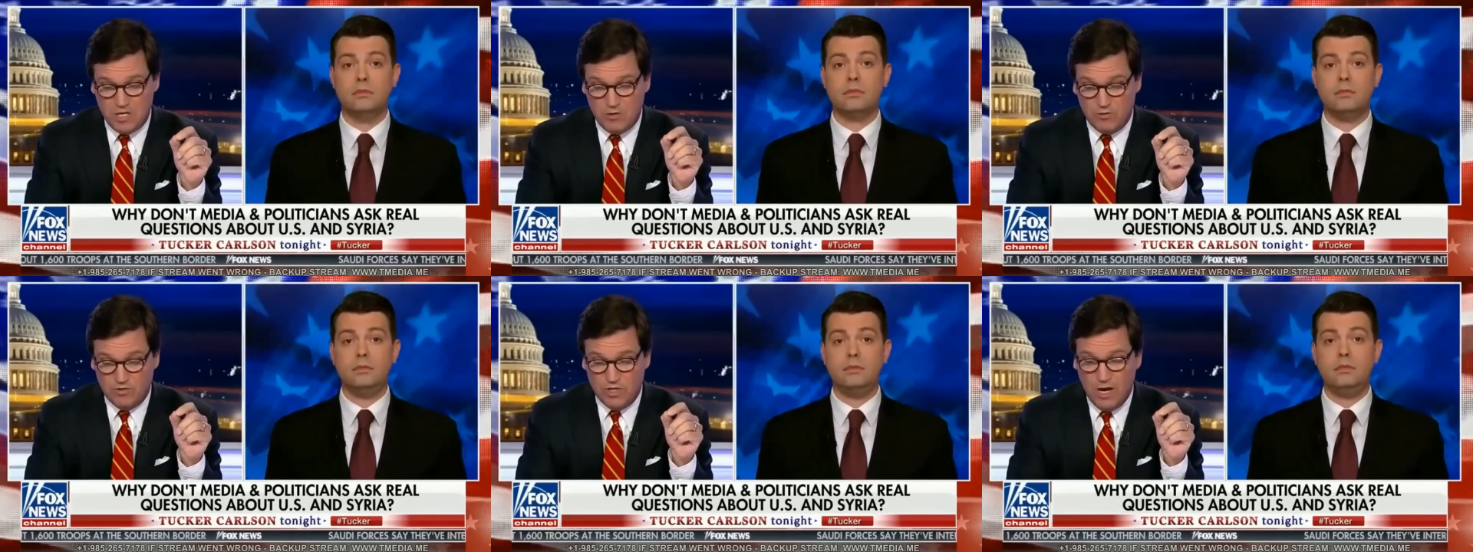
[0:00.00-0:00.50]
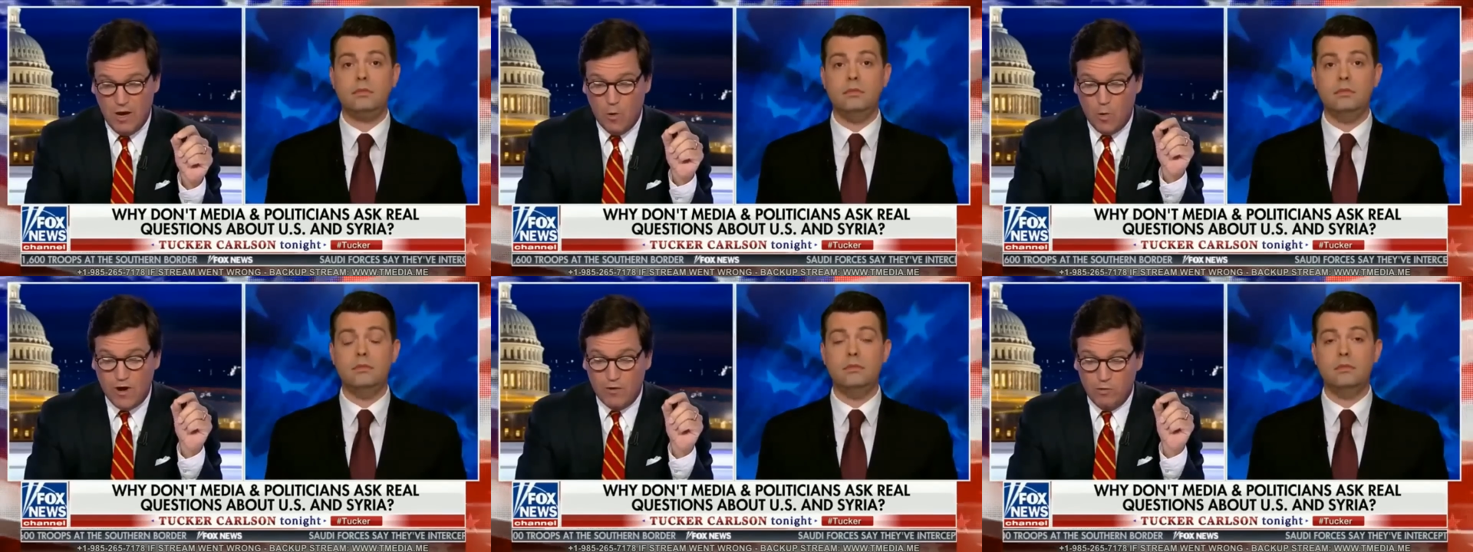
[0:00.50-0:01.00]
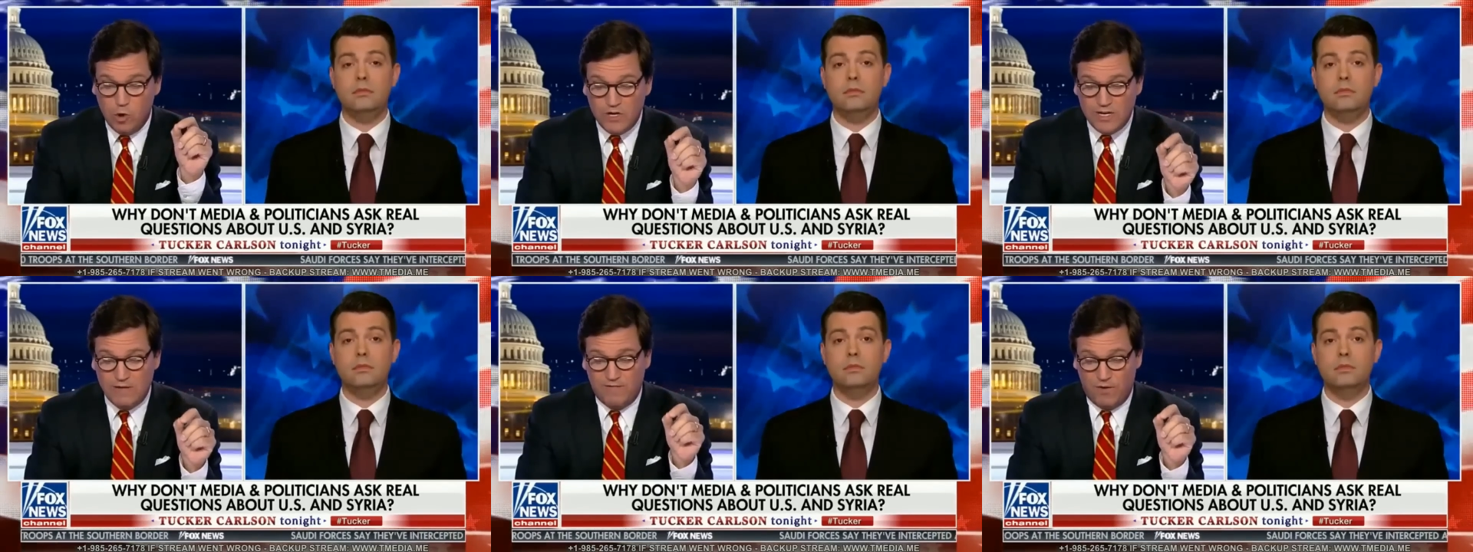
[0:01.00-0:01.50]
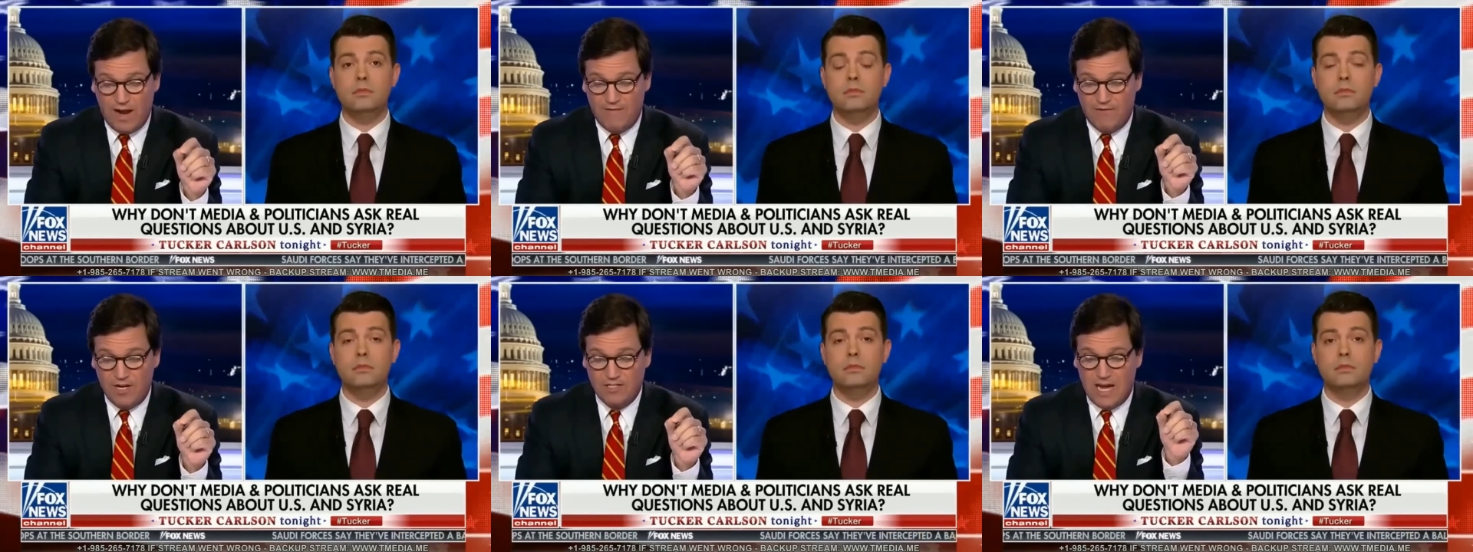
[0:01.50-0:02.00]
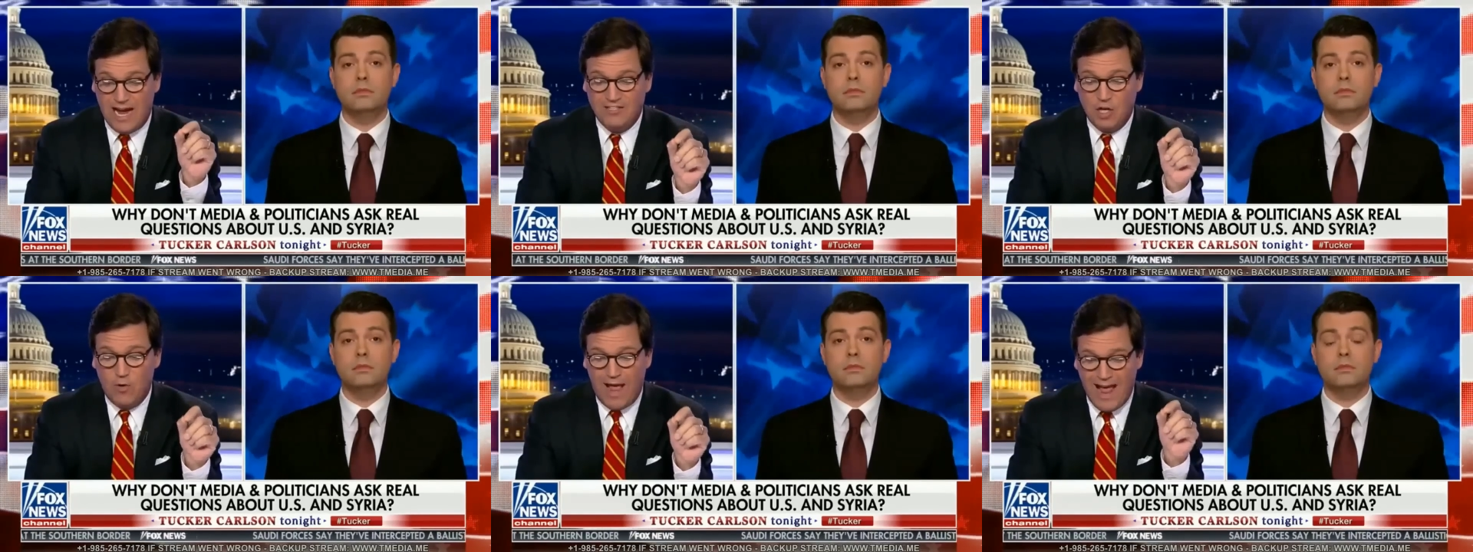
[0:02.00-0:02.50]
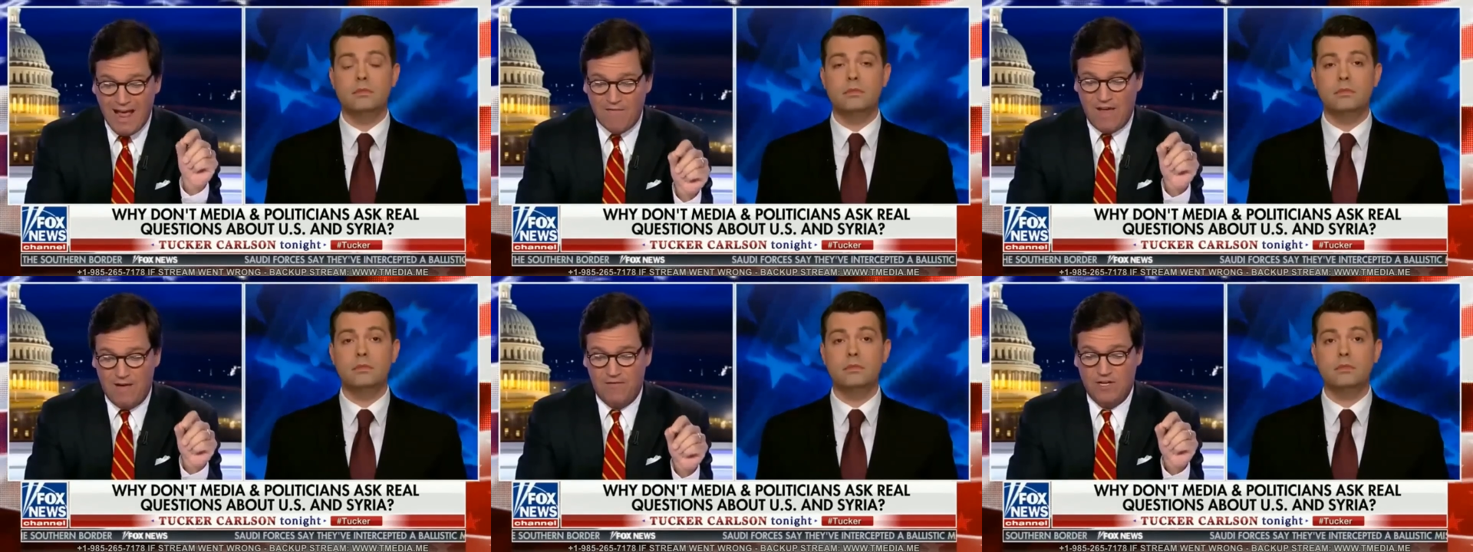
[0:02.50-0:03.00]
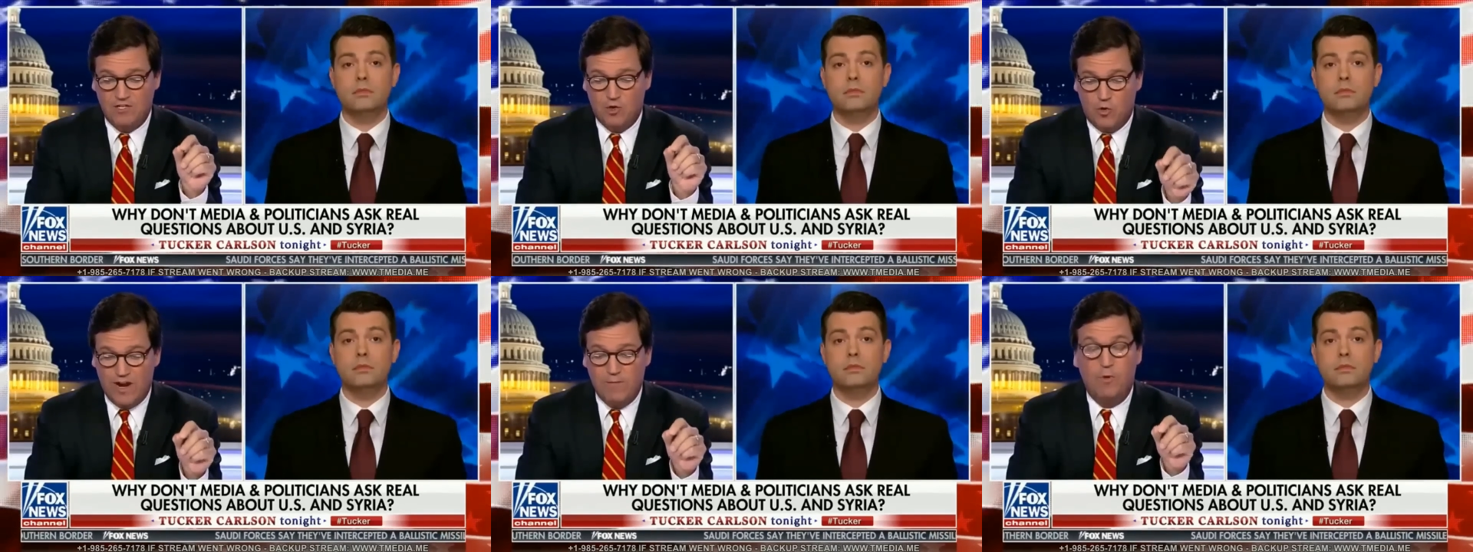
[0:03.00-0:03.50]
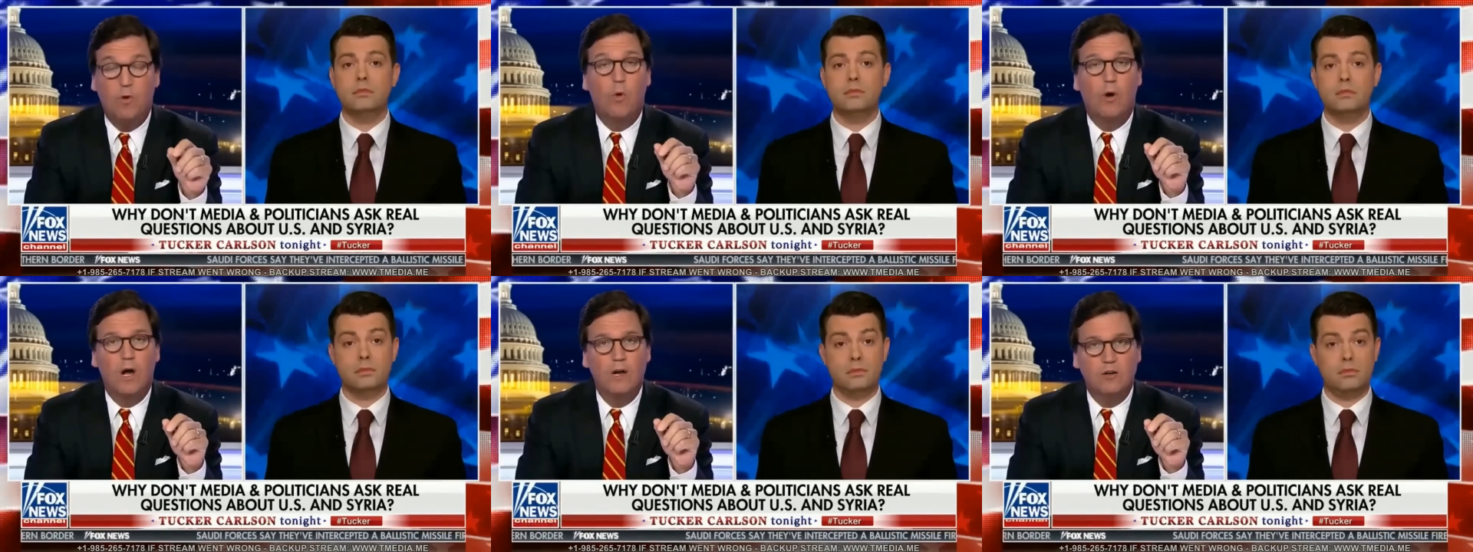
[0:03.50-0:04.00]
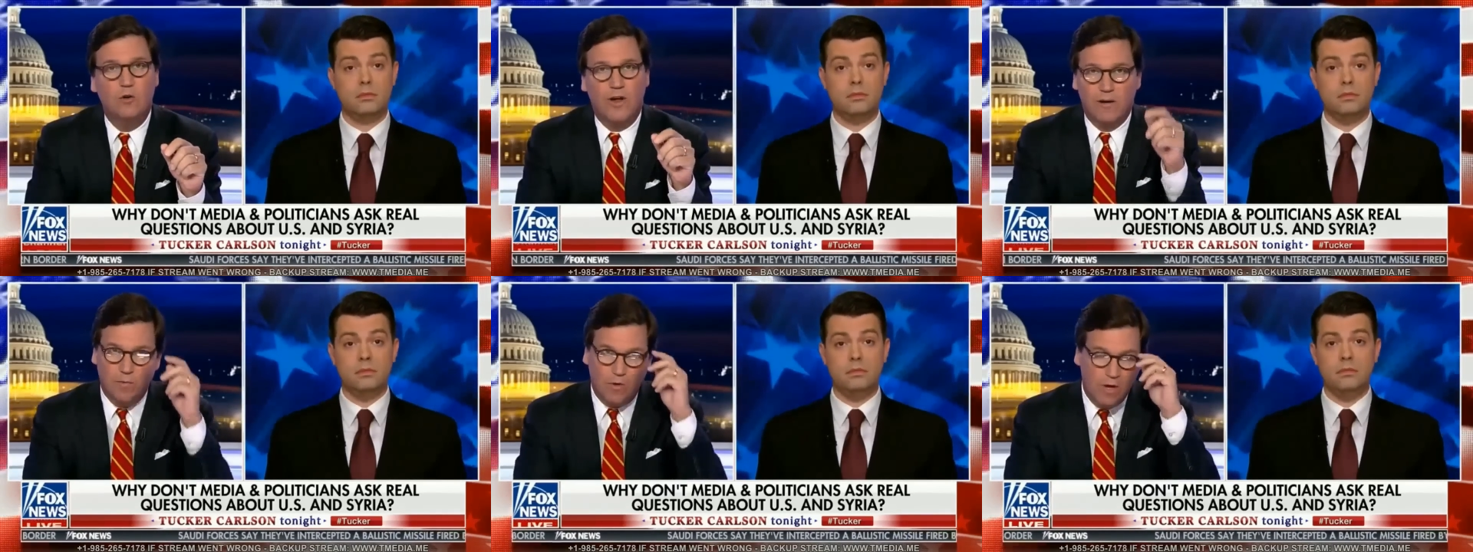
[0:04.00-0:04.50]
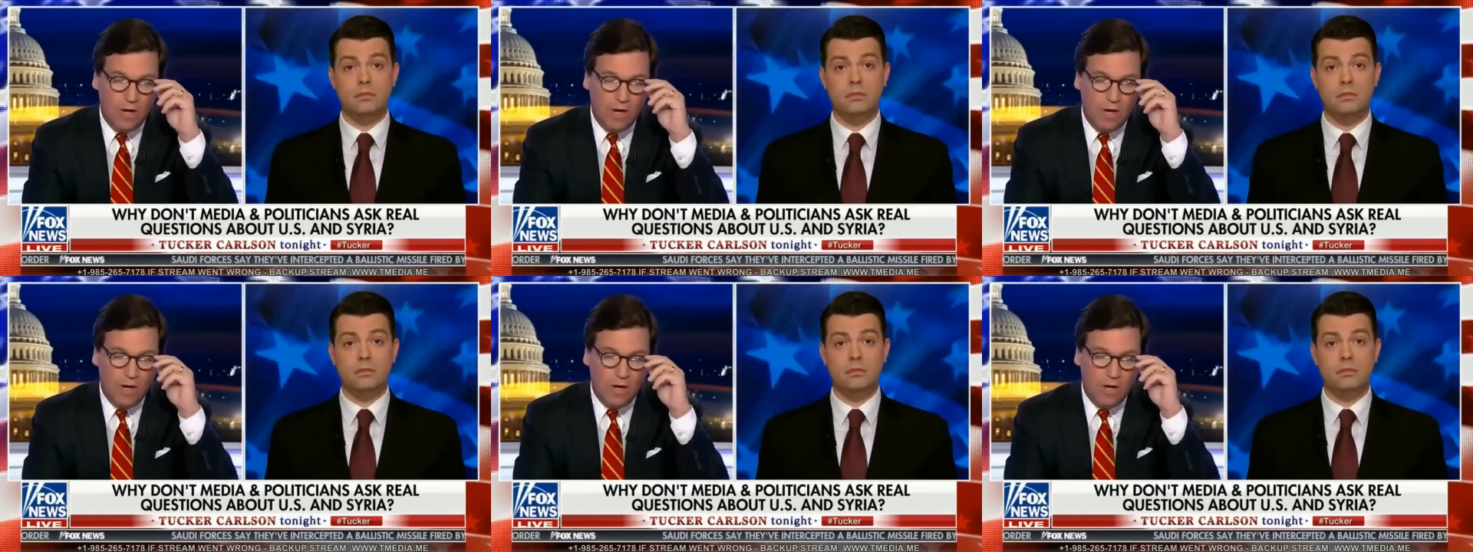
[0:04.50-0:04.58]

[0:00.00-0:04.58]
Speaker 1: used. We are looking for evidence. I don't have evidence, credible or uncredible.